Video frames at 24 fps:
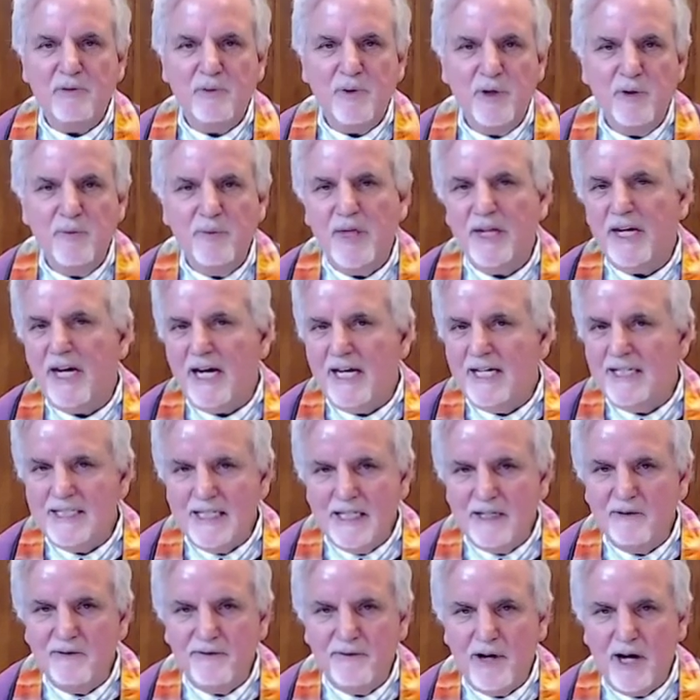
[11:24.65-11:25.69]
in the room that I
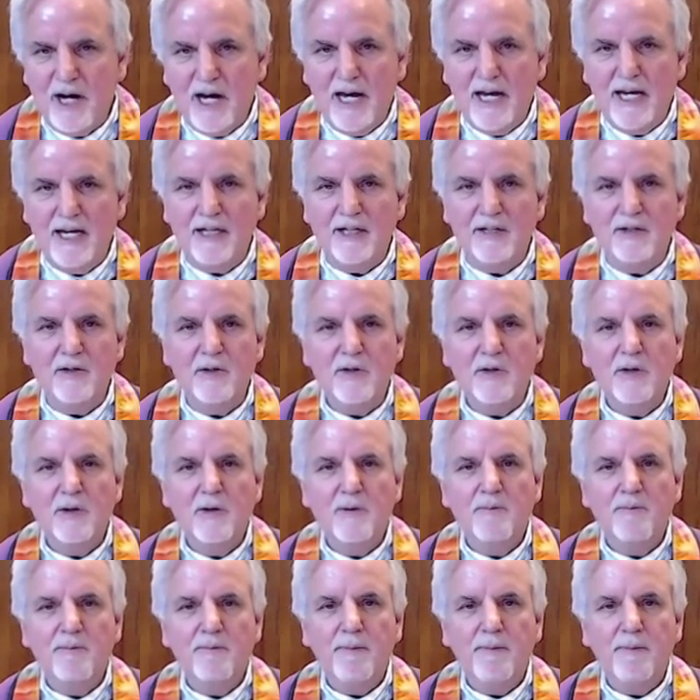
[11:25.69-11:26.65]
identified,